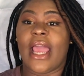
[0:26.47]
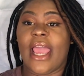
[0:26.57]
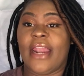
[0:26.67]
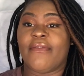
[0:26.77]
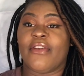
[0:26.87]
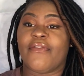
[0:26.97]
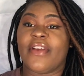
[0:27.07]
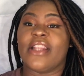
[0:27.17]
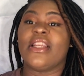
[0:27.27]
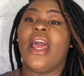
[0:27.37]
And if you're
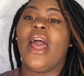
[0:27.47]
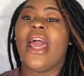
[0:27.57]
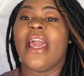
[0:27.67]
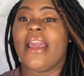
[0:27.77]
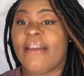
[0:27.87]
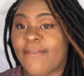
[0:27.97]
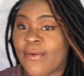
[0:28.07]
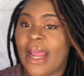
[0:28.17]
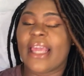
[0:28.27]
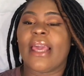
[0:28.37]
finished, if
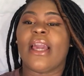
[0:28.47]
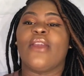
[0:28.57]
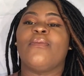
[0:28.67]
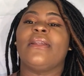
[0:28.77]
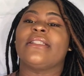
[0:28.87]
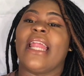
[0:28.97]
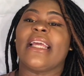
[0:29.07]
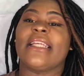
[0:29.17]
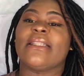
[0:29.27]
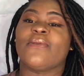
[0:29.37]
you like it, can you please
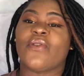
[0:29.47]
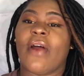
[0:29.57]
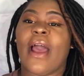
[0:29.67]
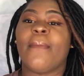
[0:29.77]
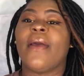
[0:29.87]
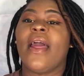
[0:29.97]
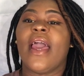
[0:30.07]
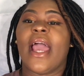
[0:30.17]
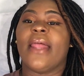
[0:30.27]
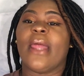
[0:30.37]
like and subscribe?
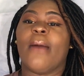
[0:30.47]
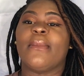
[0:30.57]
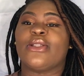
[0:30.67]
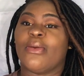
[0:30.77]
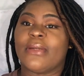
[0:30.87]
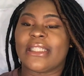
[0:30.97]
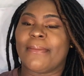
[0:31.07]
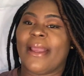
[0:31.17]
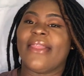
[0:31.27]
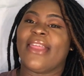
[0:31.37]
And that means so much to me.